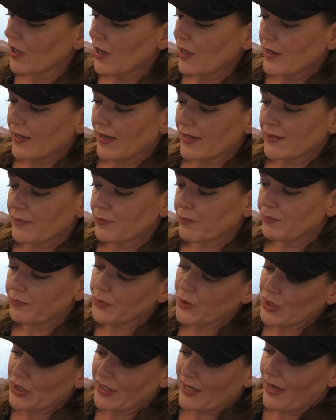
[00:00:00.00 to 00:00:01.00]
Let's
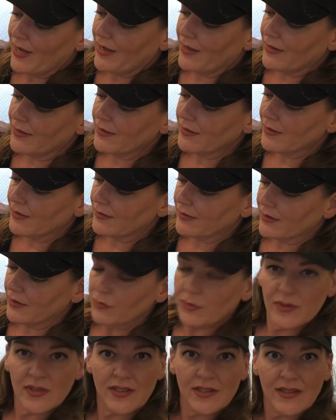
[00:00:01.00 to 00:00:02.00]
pretend that this
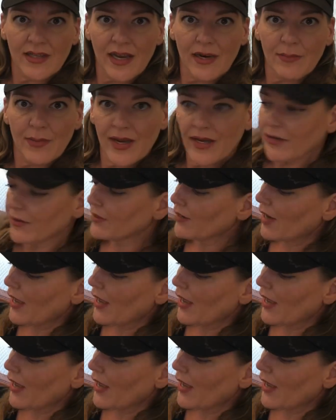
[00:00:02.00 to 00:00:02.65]
was a centimeter,